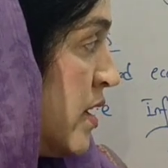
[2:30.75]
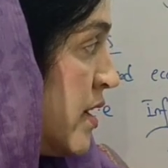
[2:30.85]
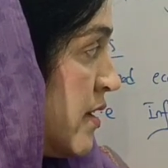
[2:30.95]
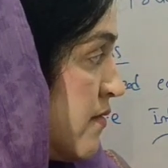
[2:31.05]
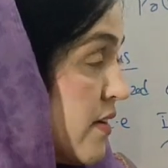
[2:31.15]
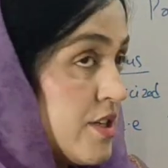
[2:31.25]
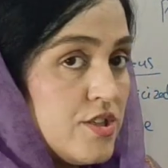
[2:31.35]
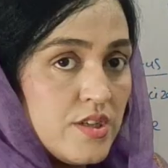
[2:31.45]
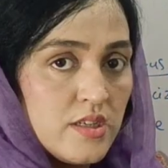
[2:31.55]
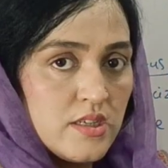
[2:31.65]

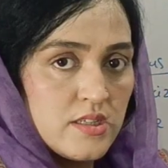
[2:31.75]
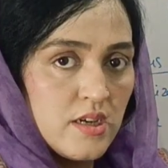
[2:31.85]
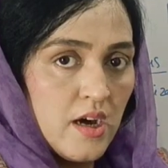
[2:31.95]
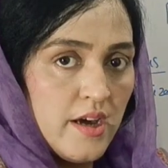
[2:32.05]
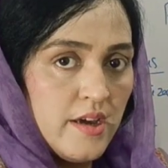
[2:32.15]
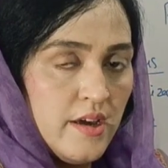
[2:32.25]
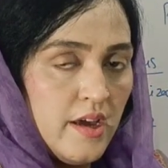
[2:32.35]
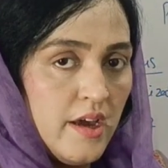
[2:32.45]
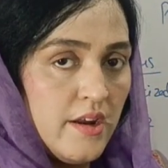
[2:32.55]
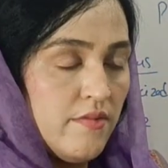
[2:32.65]
inflation is high,
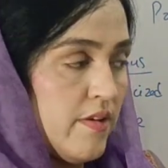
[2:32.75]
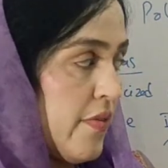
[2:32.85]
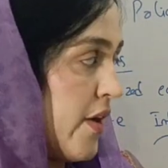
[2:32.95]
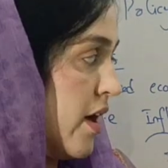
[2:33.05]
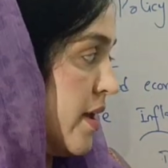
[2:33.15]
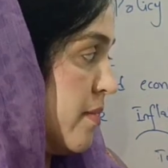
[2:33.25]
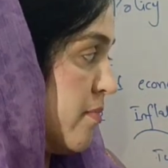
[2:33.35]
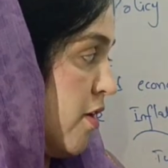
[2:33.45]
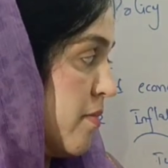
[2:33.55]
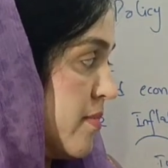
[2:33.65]
and when the
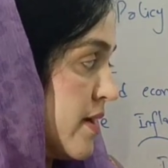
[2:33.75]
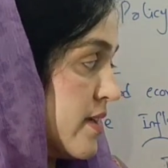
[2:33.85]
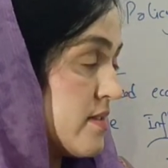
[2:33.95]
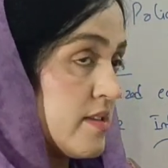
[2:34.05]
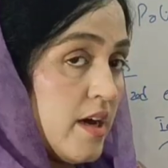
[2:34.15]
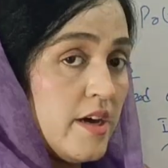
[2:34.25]
unemployment is high,